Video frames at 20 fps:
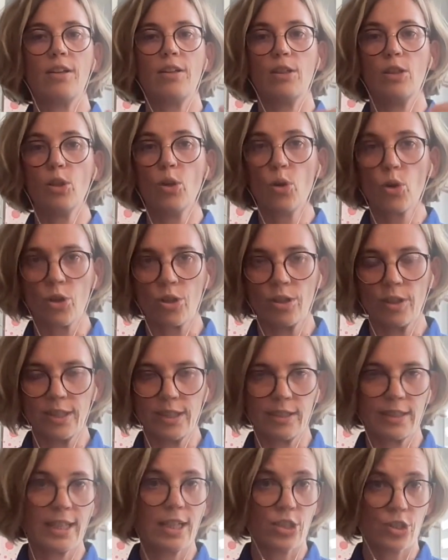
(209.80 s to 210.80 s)

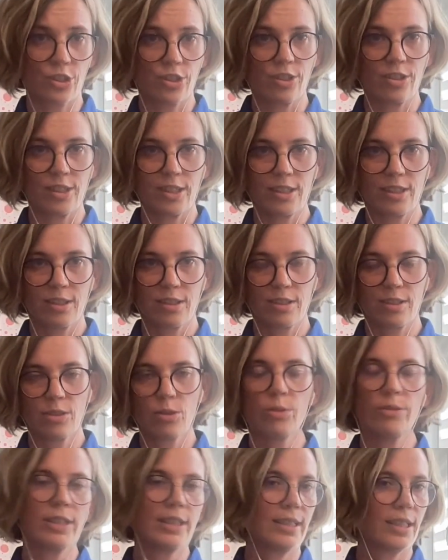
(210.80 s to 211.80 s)
locally, nationally,
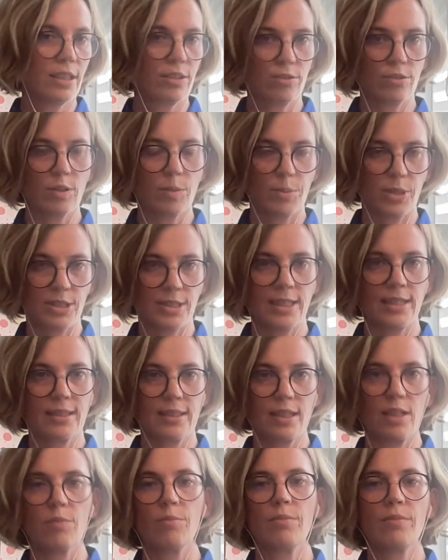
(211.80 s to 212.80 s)
who will then represent
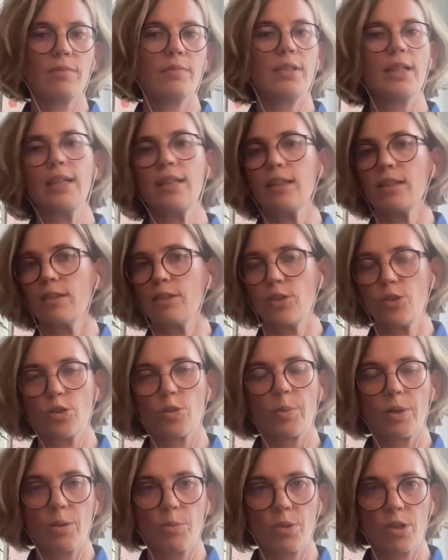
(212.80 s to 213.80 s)
them in the
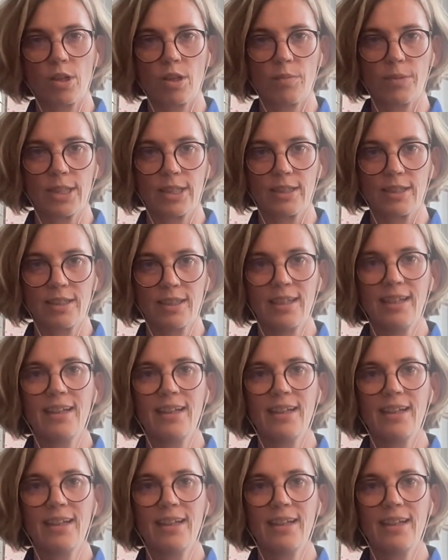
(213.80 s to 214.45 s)
European Parliament.